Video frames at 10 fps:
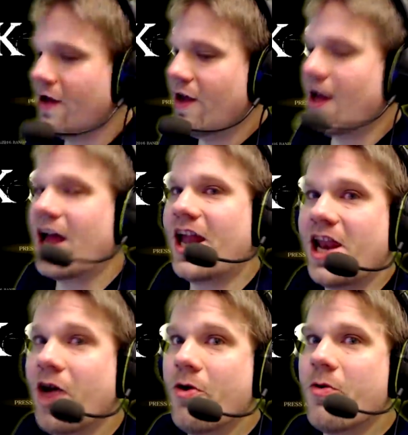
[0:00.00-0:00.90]

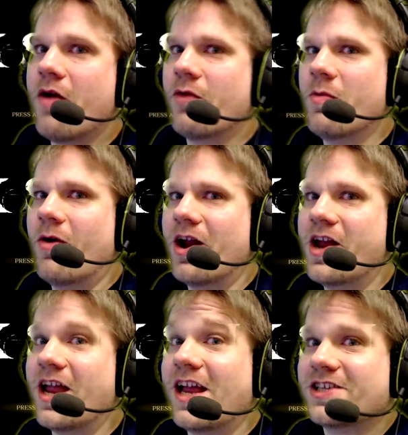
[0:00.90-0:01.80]
Hello everyone,
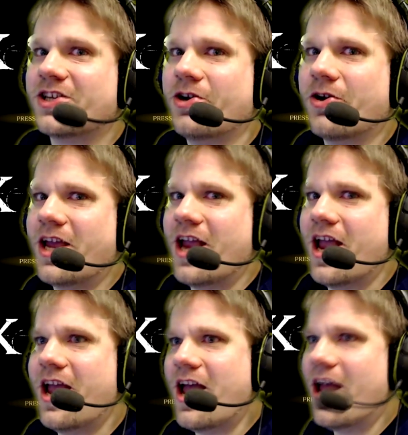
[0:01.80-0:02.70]
it's Cookie
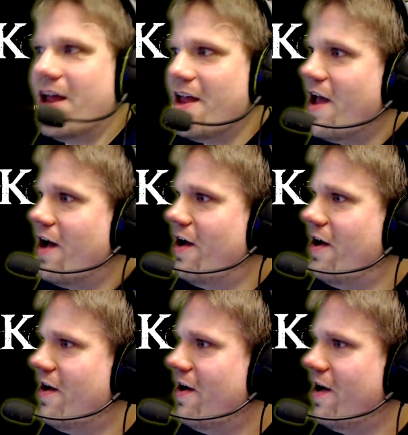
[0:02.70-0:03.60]
here.
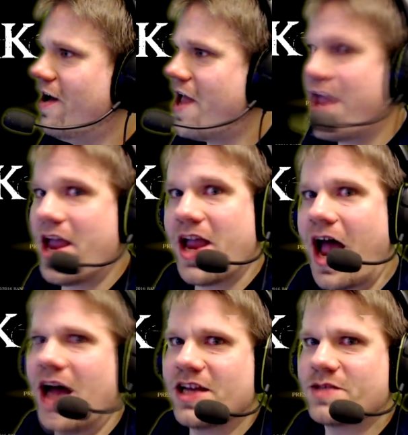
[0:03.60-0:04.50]
It
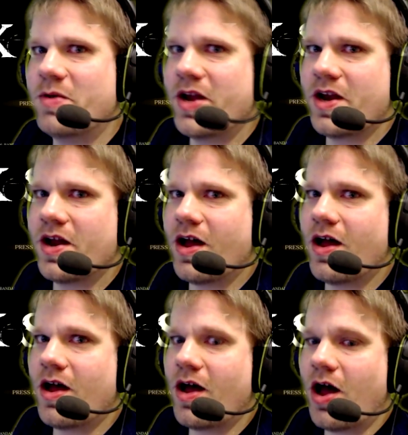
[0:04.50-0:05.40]
has been
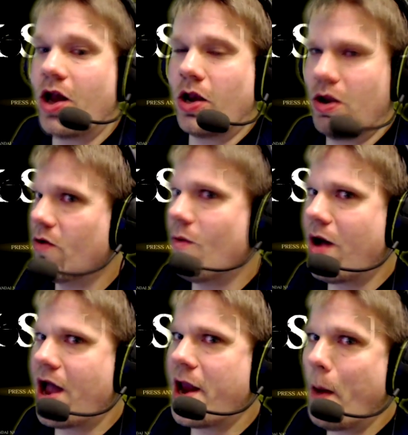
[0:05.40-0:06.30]
a long
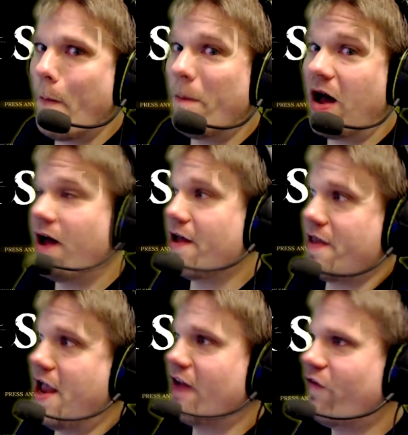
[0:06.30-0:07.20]
wait, but
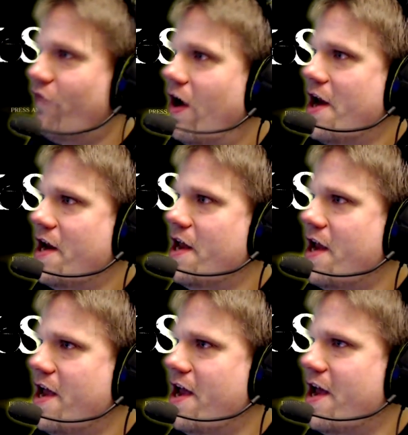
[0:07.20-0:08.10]
it's finally
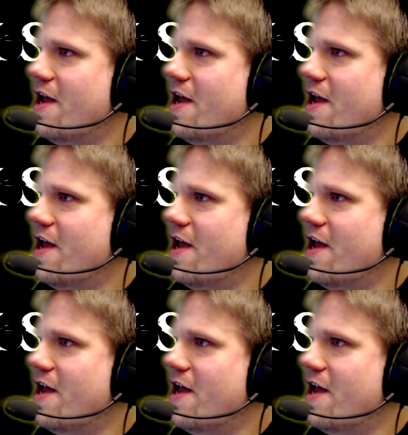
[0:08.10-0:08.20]
here.